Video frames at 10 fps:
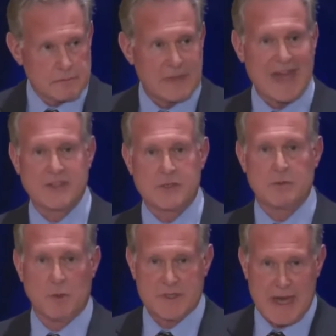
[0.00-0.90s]
That's
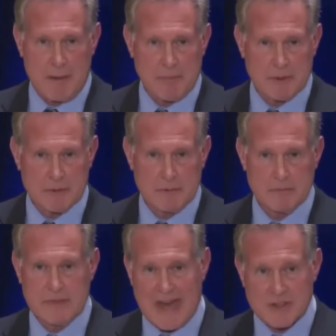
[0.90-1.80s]
what's happened.
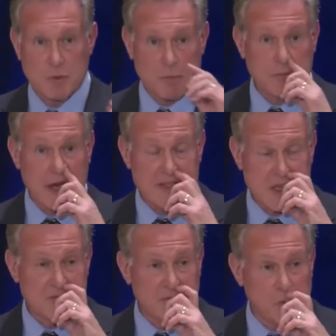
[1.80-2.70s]
That's what
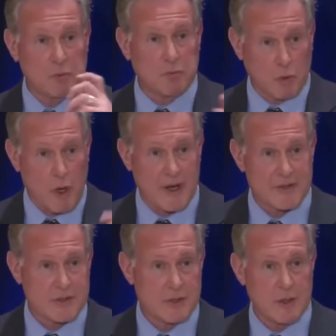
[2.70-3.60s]
processed food brought
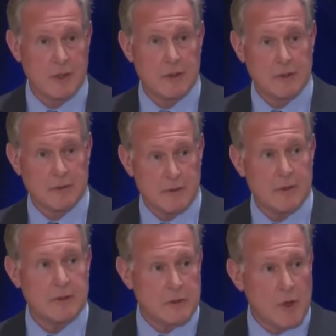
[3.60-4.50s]
us.
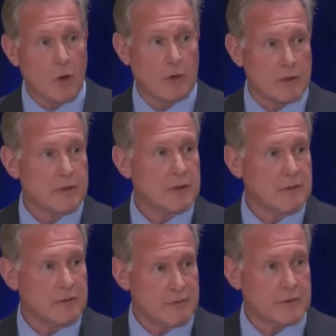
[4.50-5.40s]
Yogurt
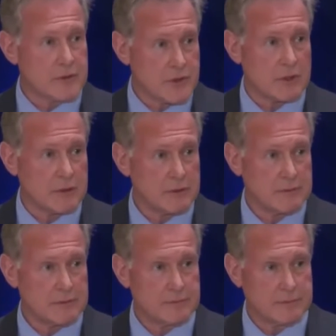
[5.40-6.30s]
for dessert.
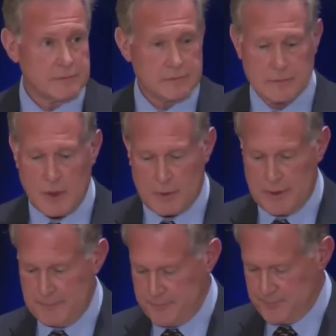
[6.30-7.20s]
Okay.